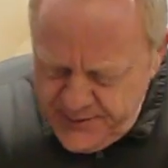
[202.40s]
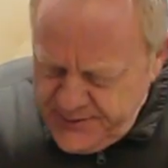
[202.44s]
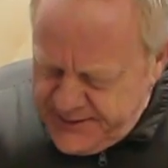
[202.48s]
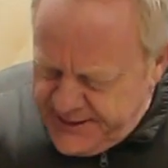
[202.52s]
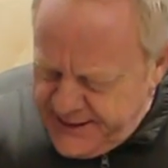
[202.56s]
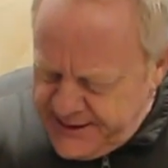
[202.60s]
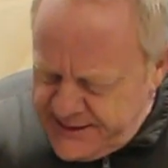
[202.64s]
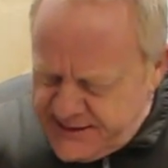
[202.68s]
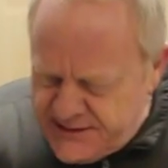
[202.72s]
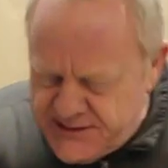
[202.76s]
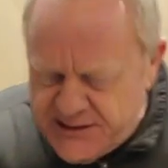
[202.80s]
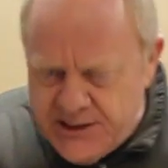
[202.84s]

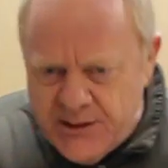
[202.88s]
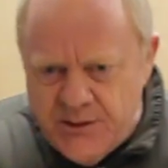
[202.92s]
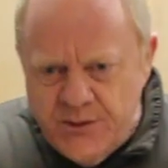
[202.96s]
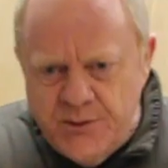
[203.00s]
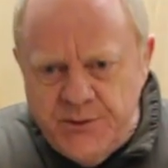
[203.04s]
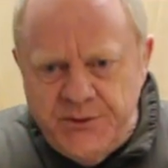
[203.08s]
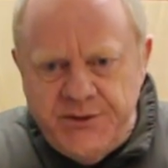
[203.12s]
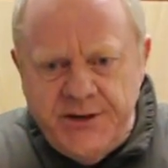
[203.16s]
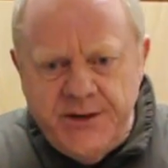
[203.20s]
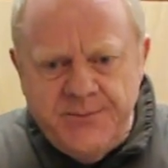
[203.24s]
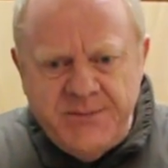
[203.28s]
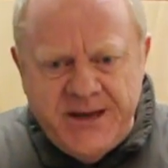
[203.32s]
Okay, so
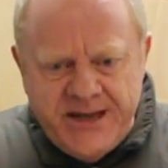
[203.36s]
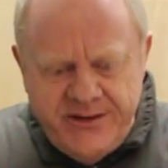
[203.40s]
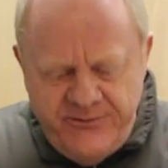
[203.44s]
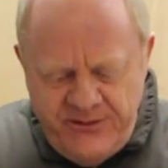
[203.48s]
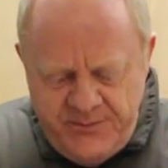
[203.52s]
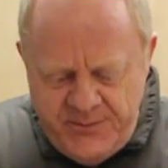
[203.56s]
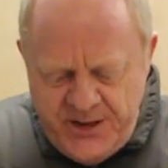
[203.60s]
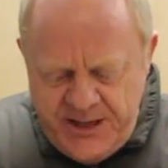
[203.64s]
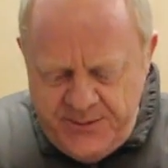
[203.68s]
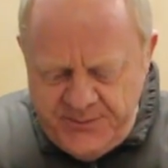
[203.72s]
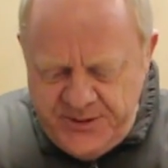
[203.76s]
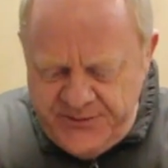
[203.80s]
you may
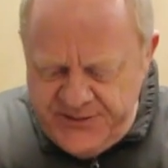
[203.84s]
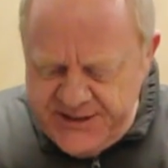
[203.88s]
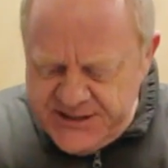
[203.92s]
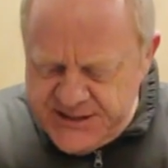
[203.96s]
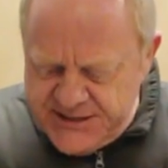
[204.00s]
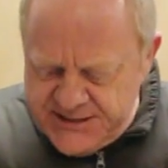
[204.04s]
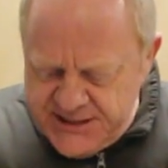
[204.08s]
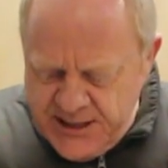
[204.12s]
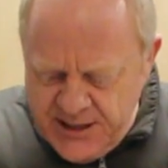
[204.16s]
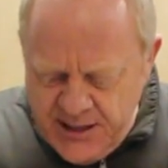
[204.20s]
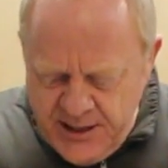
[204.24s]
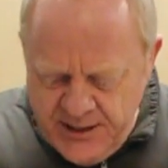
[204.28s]
remember
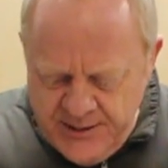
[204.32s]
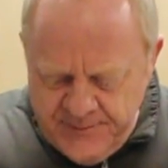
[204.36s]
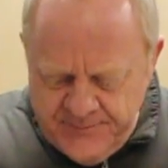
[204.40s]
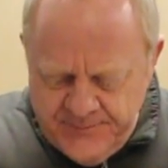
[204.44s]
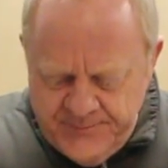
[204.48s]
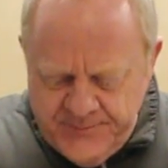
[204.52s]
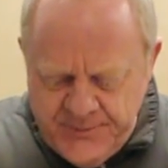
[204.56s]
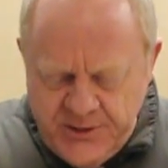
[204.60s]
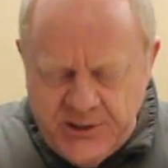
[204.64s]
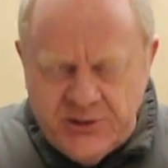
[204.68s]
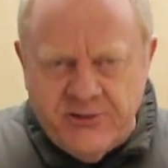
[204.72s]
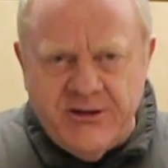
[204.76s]
this is our
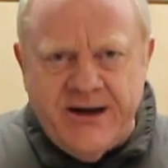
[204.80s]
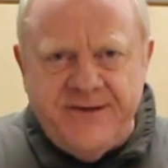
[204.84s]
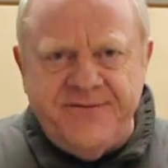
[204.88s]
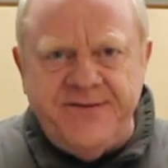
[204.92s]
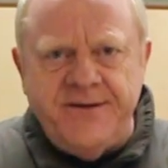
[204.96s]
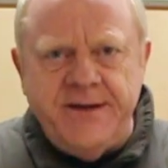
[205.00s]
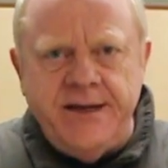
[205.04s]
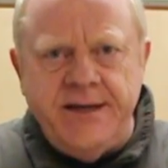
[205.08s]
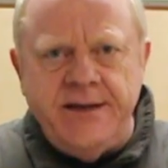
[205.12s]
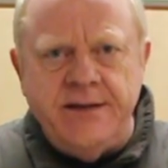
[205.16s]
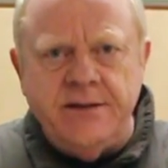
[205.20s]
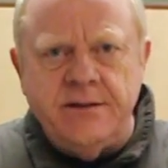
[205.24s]

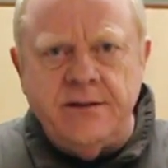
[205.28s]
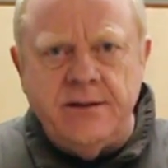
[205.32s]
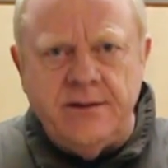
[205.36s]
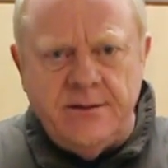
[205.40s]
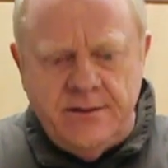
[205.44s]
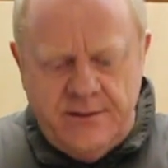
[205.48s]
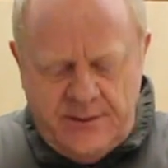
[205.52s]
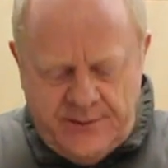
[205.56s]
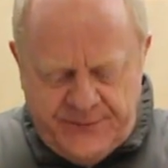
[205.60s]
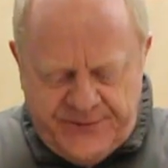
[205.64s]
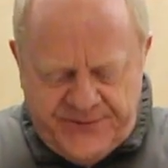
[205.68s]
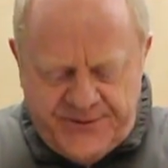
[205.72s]
graphene
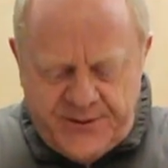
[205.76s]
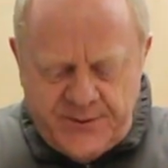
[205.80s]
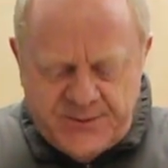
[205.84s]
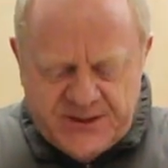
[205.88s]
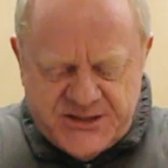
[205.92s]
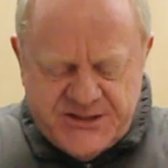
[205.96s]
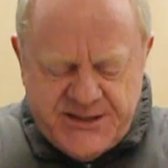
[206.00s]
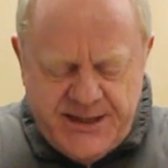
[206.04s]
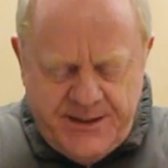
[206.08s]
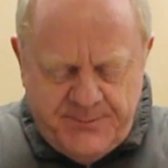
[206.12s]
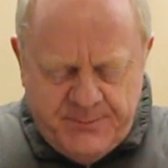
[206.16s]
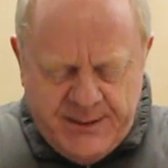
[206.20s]

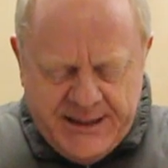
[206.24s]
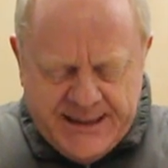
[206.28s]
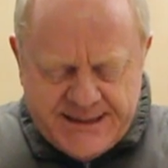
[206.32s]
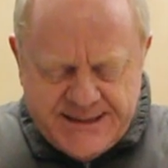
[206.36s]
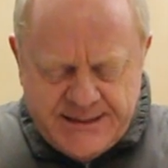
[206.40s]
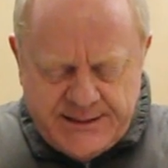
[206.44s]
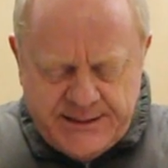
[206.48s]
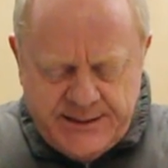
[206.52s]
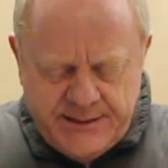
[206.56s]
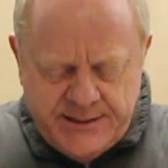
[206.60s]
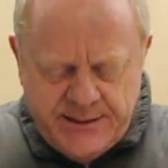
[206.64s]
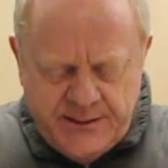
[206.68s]
thermoset
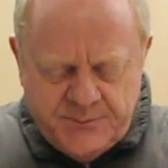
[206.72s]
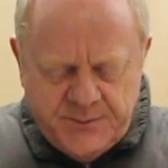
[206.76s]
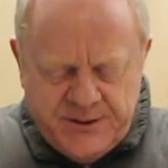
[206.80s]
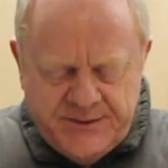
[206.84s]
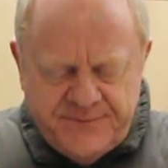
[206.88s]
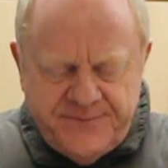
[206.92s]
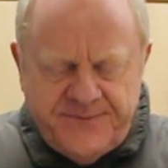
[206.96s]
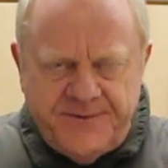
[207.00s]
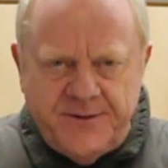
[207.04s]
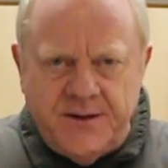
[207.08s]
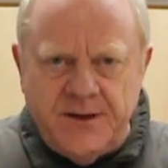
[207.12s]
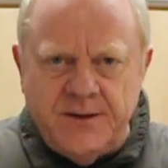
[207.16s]
plastic, and
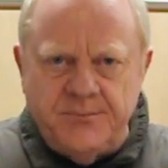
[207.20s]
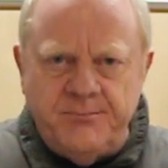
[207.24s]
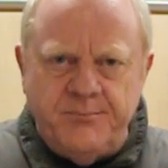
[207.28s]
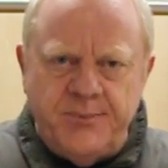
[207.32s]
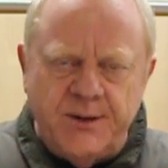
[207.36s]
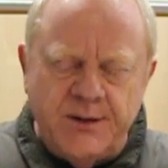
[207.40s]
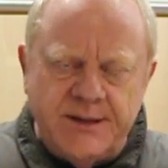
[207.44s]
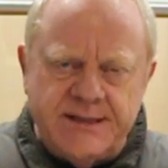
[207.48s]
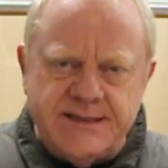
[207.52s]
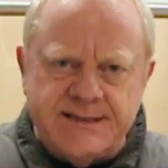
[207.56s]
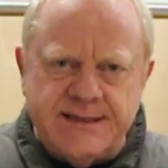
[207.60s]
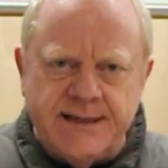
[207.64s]
we fired
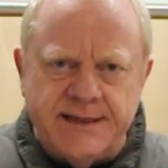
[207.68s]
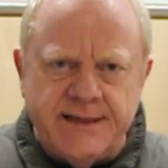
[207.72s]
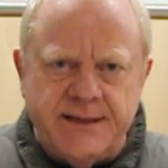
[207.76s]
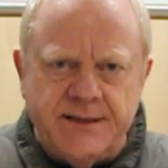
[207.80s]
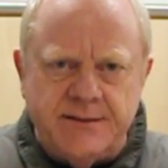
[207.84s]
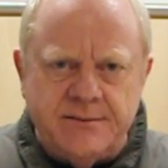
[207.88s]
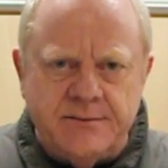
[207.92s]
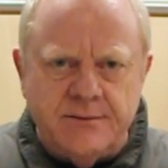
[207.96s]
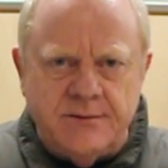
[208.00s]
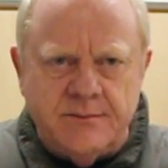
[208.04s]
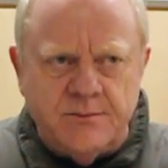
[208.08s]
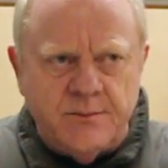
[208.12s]
bullets at
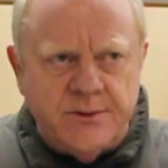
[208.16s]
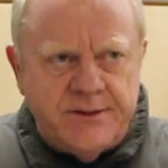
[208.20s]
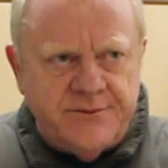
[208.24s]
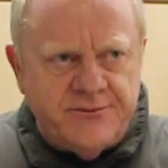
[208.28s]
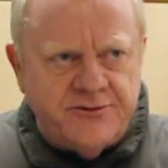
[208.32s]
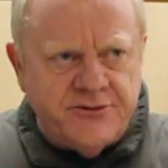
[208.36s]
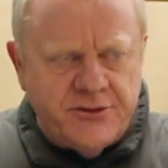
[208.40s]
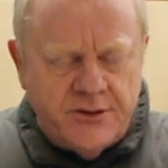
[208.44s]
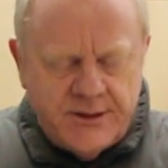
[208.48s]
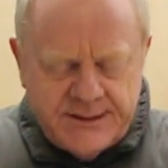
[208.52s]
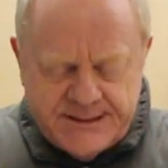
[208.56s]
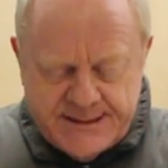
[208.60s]
it, we
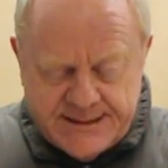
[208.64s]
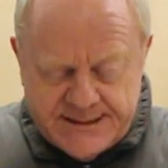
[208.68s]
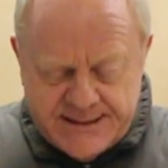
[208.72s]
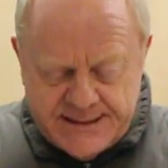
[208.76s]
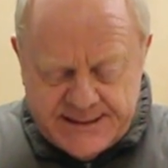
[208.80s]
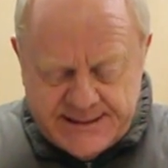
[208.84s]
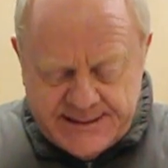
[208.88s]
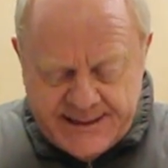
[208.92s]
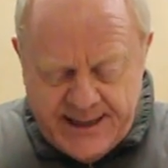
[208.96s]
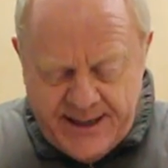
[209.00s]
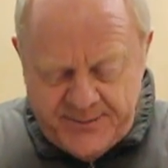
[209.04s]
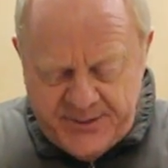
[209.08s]
tried to
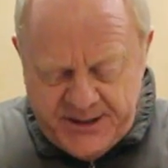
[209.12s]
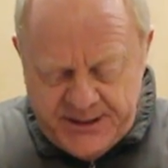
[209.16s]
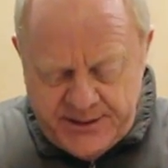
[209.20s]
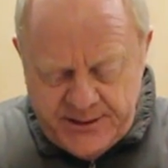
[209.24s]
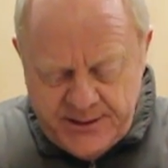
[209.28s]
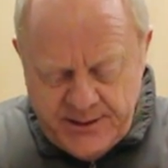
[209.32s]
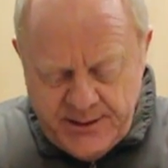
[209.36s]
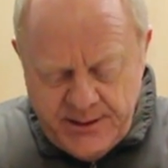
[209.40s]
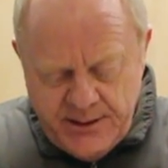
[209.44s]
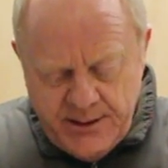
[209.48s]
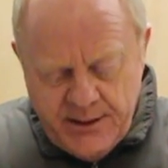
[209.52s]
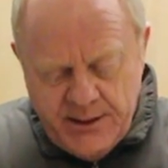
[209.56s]
stab it,
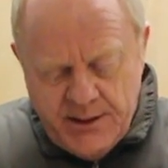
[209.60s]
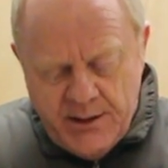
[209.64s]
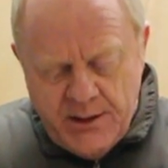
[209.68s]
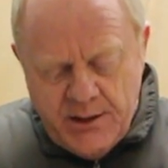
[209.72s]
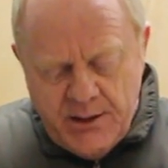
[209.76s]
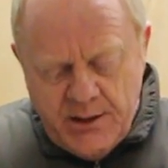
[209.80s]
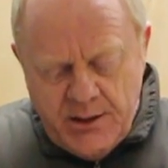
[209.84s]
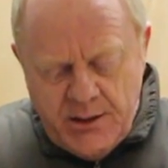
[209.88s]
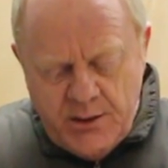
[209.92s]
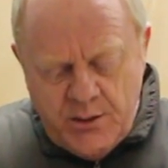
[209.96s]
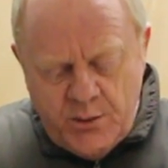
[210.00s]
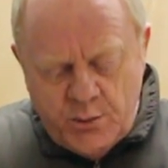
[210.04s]

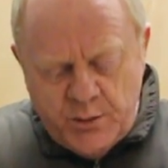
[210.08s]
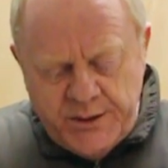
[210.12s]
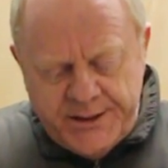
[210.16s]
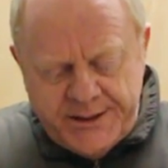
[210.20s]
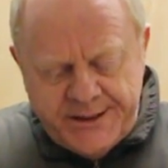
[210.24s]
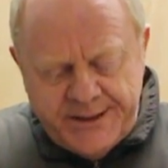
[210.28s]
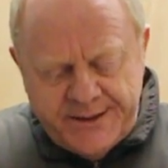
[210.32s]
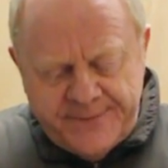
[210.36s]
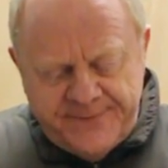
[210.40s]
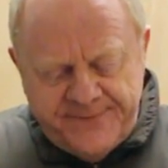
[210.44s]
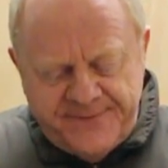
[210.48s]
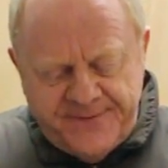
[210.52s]
we
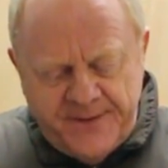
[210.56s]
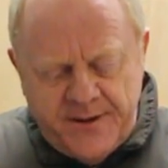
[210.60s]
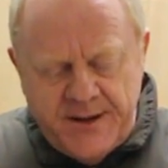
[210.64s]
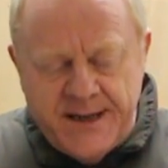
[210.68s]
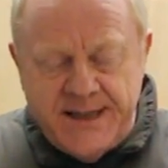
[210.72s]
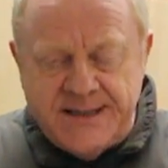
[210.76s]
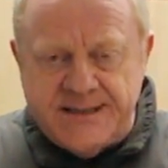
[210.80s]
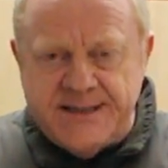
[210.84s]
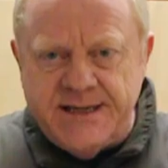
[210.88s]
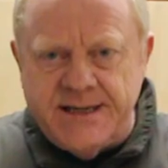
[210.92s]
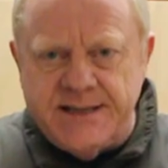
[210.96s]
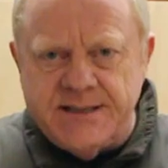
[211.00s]
did a
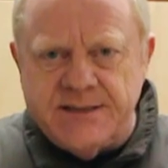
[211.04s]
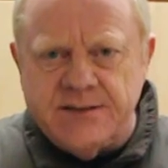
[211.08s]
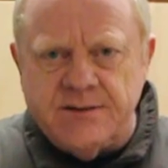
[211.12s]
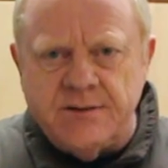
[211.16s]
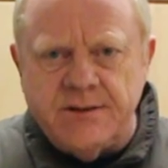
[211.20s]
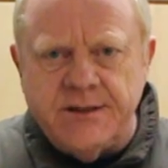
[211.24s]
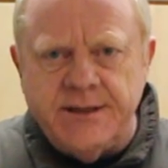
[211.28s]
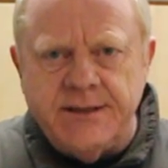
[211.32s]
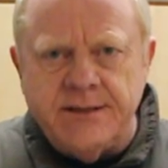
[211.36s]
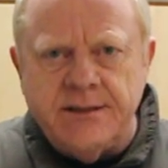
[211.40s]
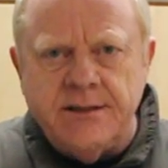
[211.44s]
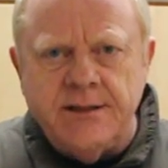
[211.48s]
fire test
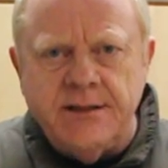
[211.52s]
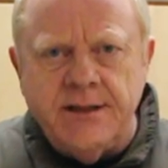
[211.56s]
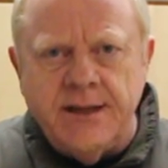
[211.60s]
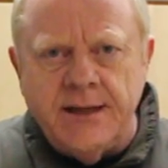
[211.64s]
on it.